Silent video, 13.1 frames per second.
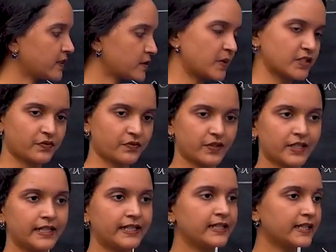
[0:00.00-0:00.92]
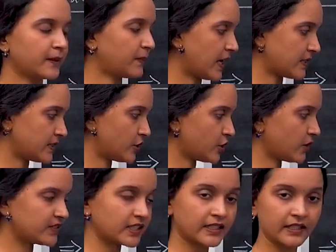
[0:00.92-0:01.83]
specific heat capacity
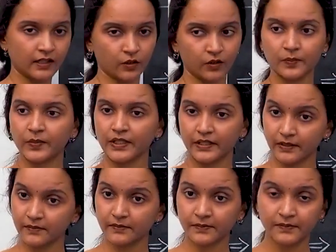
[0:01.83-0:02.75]
of the calorimeter.